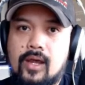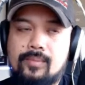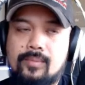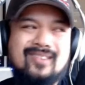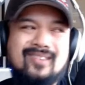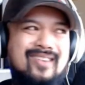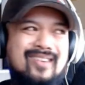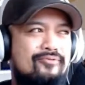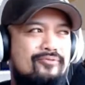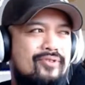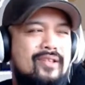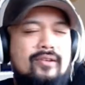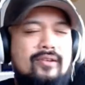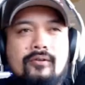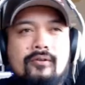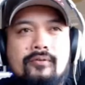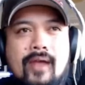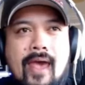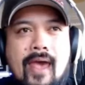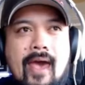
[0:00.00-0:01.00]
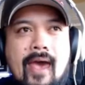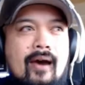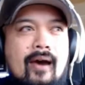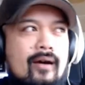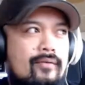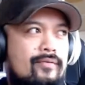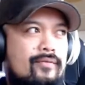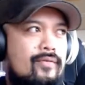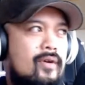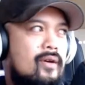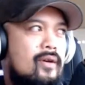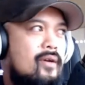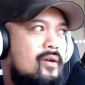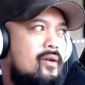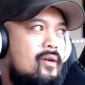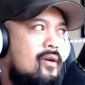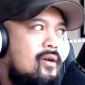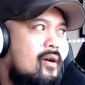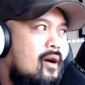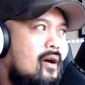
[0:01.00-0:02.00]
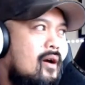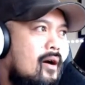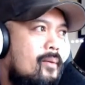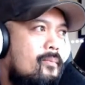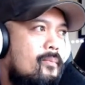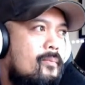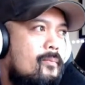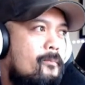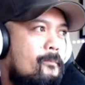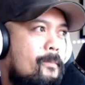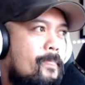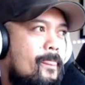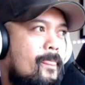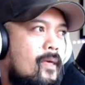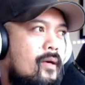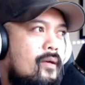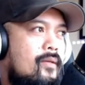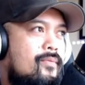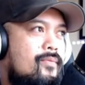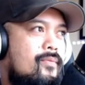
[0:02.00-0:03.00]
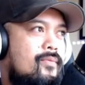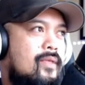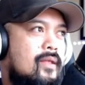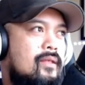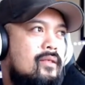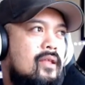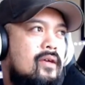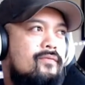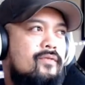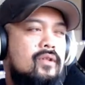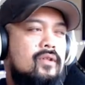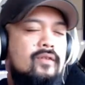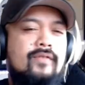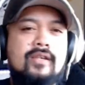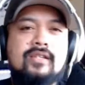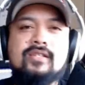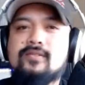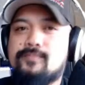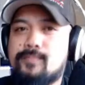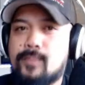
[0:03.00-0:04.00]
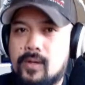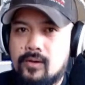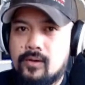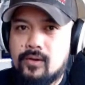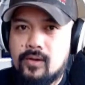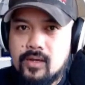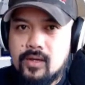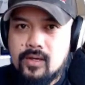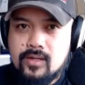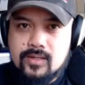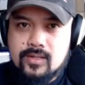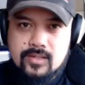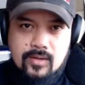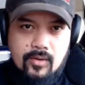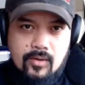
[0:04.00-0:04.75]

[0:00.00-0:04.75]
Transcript: Because I really don't have the level of experience